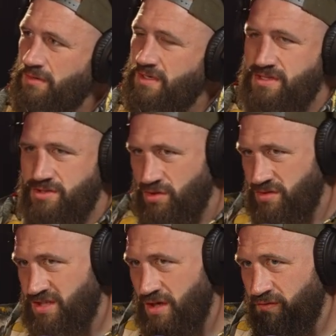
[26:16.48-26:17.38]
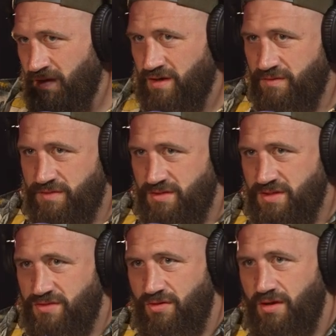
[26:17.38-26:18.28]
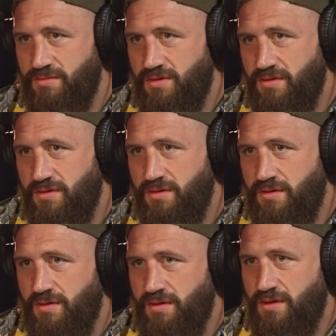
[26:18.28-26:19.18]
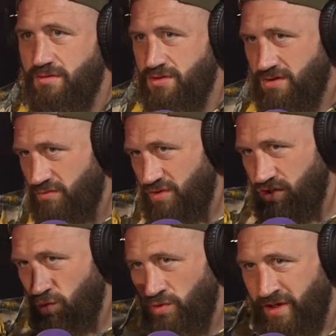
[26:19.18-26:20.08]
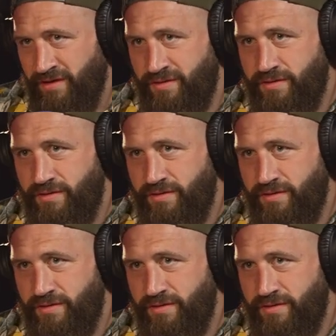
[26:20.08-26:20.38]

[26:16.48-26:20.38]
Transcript: This John So fellow you've just described, he was just a rich hoarder.